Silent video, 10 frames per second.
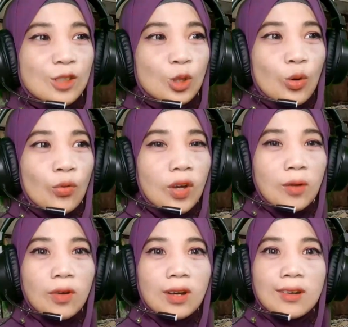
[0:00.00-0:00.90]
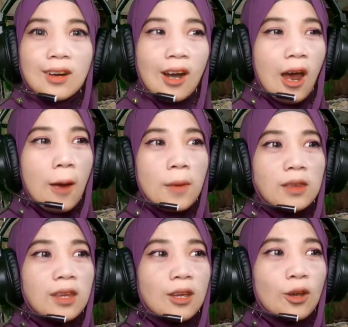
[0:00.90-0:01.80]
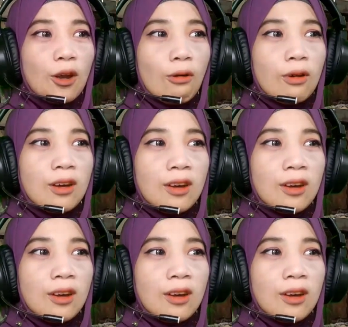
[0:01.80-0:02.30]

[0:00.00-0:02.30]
so very dramatic, you know.